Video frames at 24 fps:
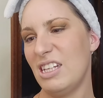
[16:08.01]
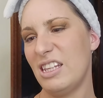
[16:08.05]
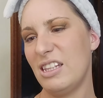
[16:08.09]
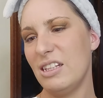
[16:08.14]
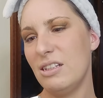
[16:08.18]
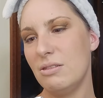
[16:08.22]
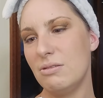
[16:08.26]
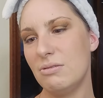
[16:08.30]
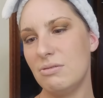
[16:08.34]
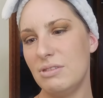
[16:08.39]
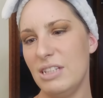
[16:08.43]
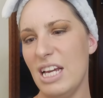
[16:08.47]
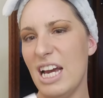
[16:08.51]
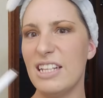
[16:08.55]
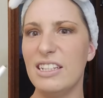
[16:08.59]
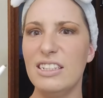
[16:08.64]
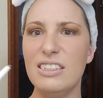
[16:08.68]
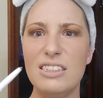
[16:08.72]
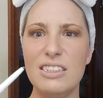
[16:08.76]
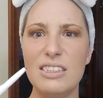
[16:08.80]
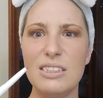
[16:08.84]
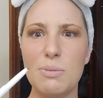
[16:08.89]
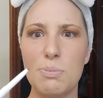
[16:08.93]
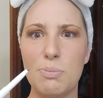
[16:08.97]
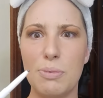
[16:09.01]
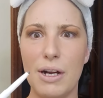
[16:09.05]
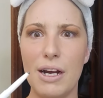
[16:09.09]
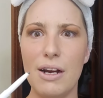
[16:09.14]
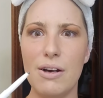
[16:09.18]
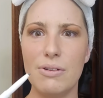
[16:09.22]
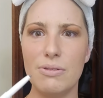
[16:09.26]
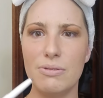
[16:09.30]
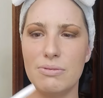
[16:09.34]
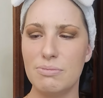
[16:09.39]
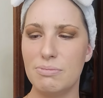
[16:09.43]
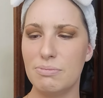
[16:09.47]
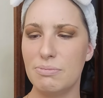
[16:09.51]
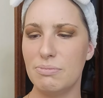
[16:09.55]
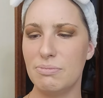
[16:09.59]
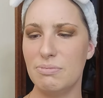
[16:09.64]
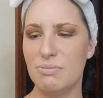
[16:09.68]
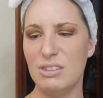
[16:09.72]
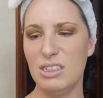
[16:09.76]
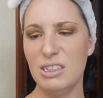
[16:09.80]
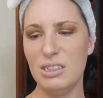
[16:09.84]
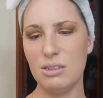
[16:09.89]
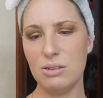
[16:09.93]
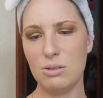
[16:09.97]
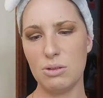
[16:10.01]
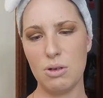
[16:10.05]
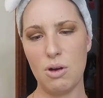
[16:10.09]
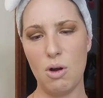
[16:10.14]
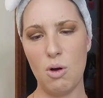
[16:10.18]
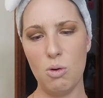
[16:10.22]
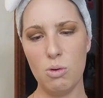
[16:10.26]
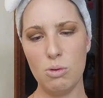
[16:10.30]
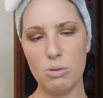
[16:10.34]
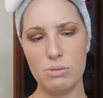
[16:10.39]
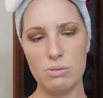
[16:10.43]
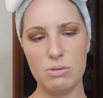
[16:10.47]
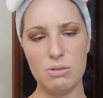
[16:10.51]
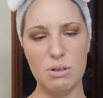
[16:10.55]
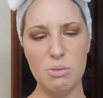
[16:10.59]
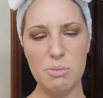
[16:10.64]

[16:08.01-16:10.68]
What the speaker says: this is a brow, this is an old,